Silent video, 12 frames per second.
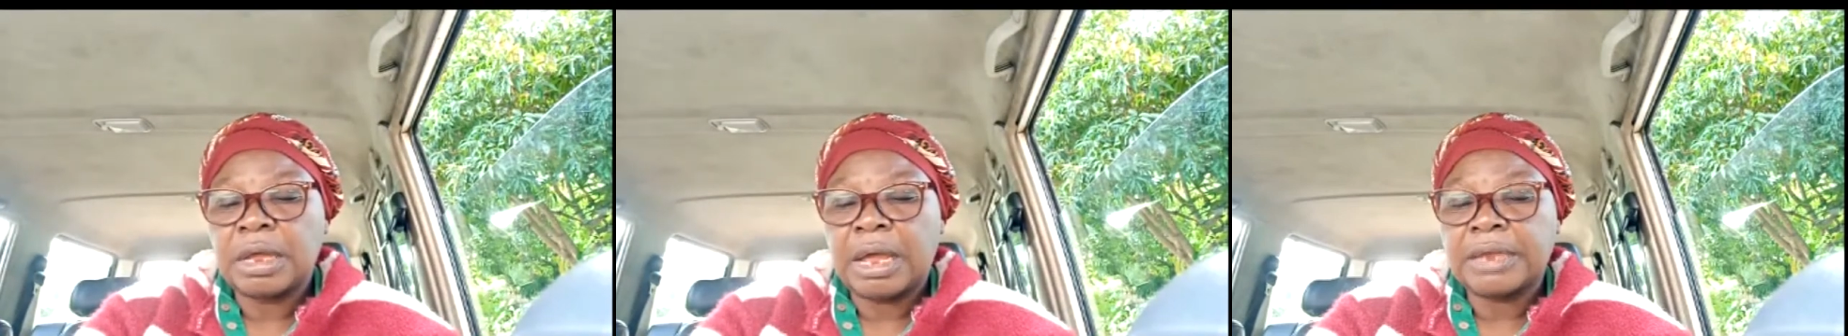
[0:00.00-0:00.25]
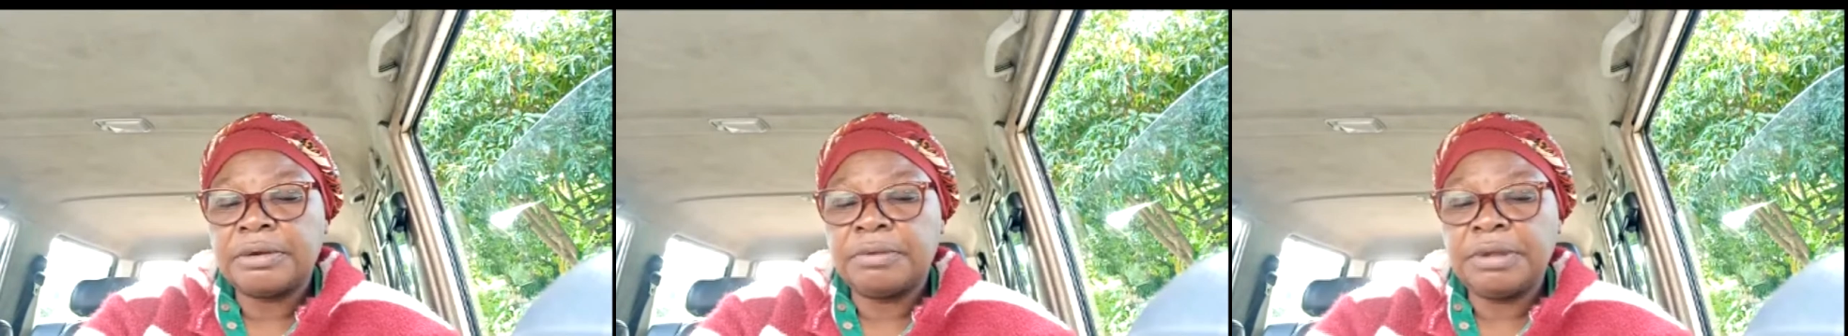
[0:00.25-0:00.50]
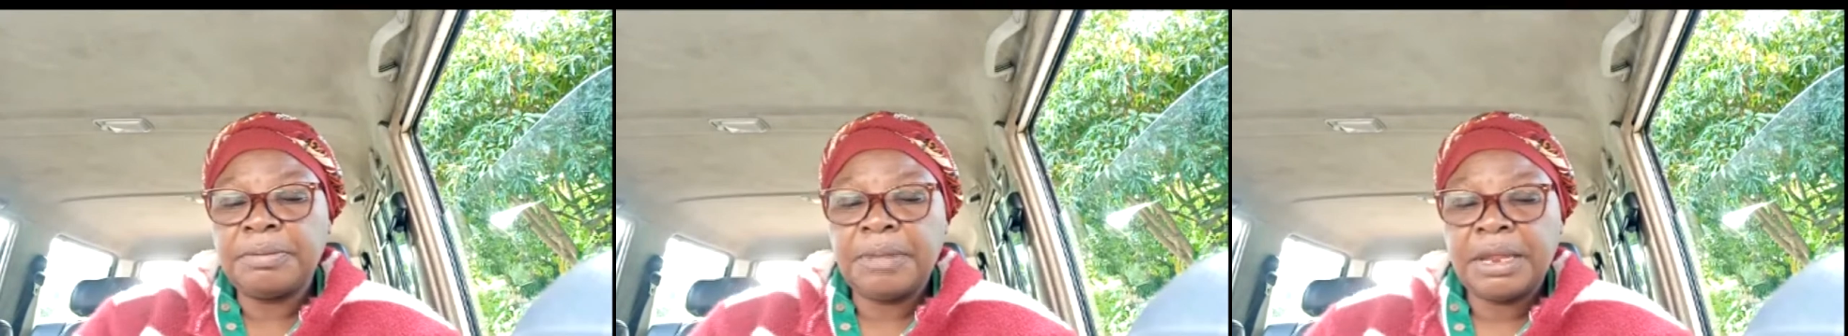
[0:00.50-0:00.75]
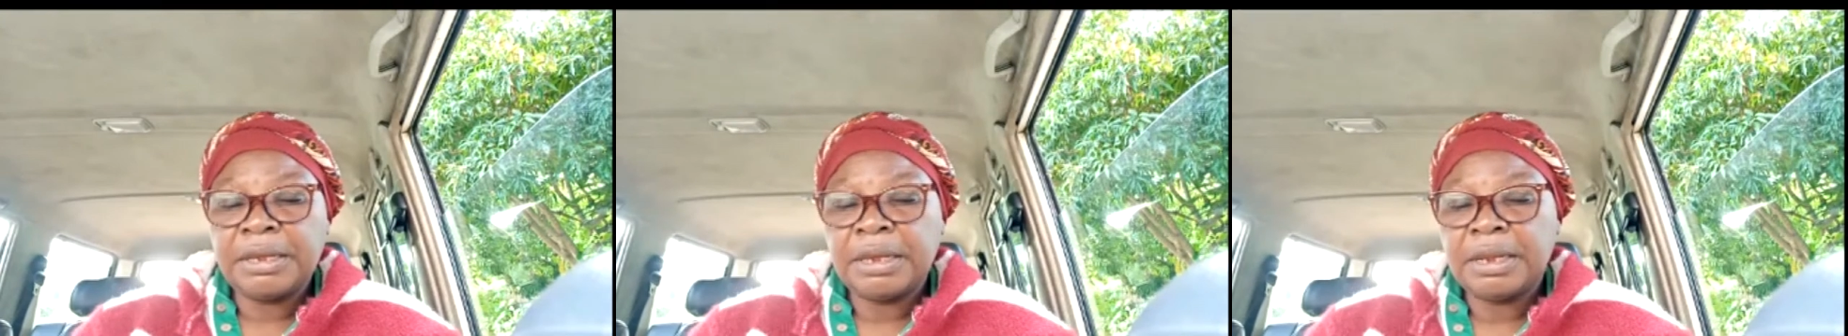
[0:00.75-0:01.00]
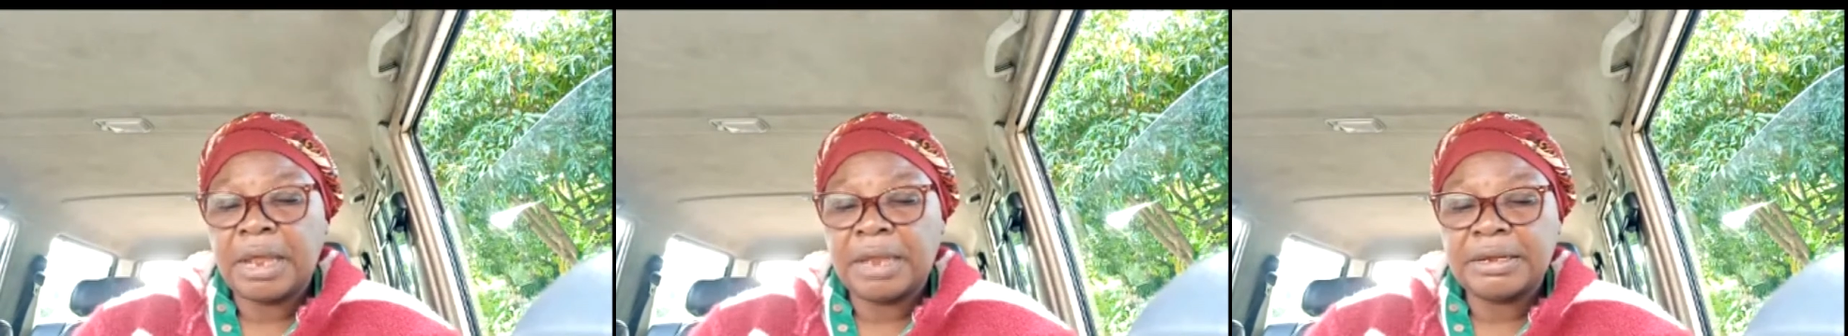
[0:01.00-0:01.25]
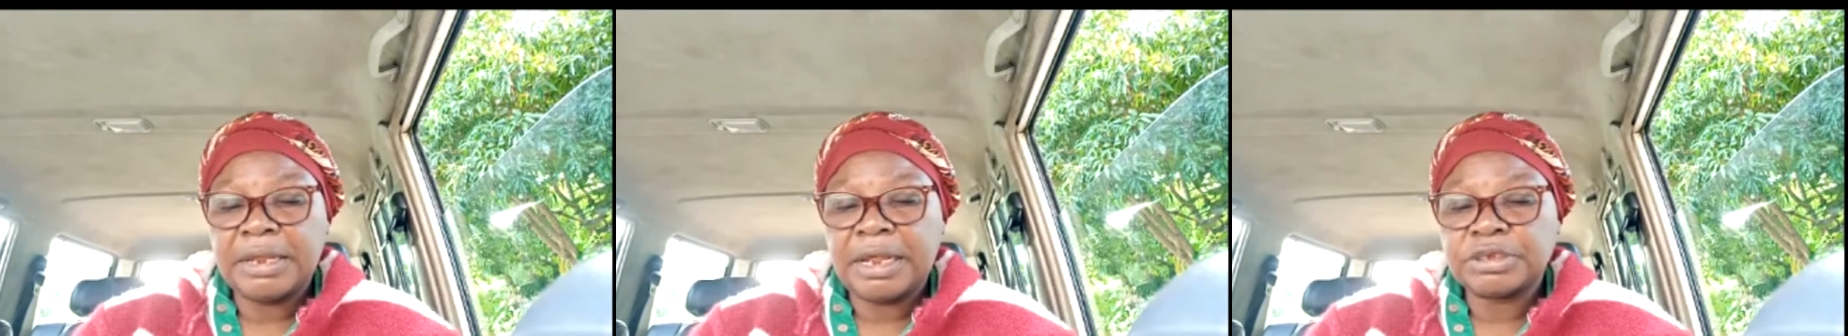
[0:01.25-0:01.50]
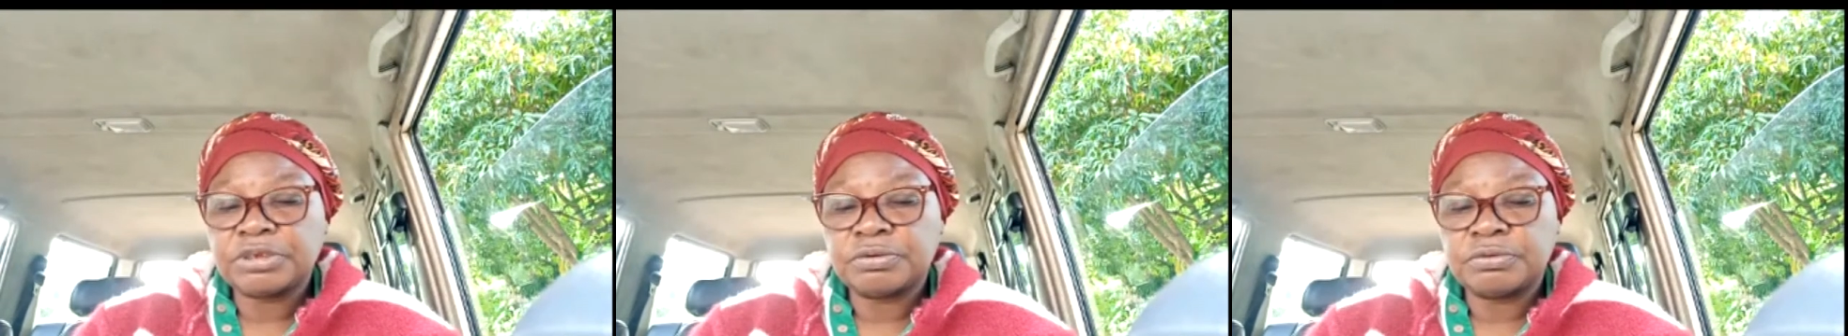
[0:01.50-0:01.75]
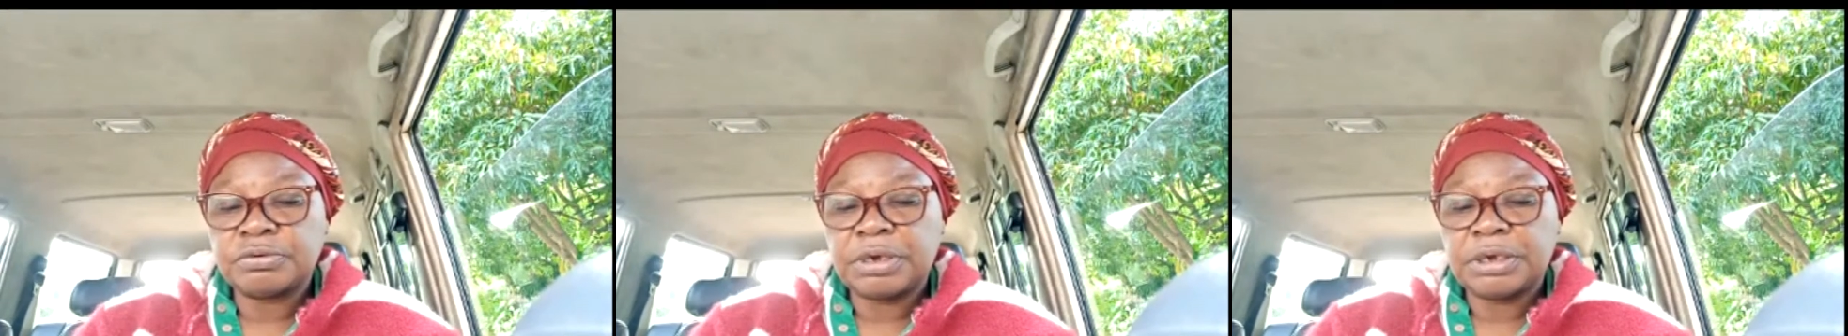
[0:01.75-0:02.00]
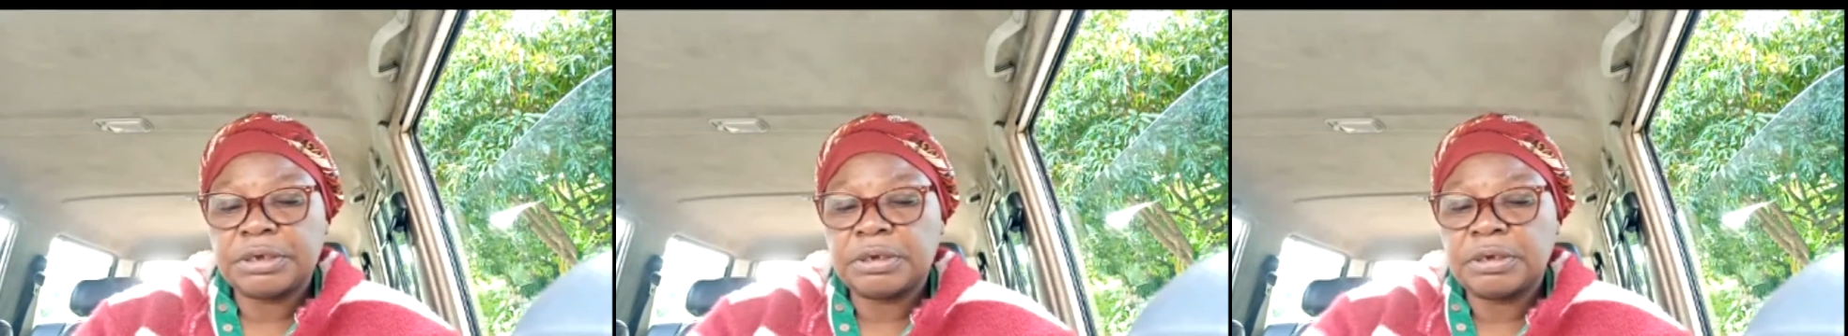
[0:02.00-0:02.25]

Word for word: and women and their children.